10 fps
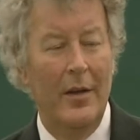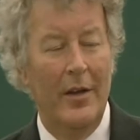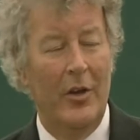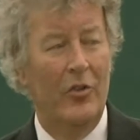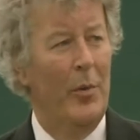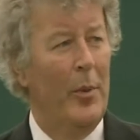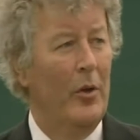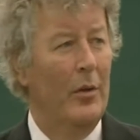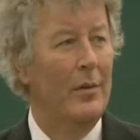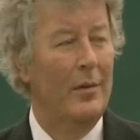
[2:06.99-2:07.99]
in a
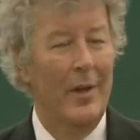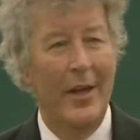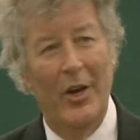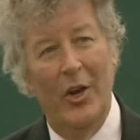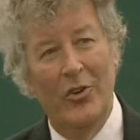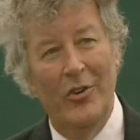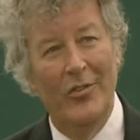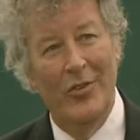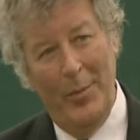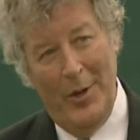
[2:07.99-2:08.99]
typical English
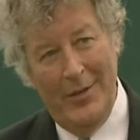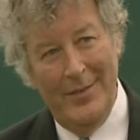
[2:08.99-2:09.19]
summer.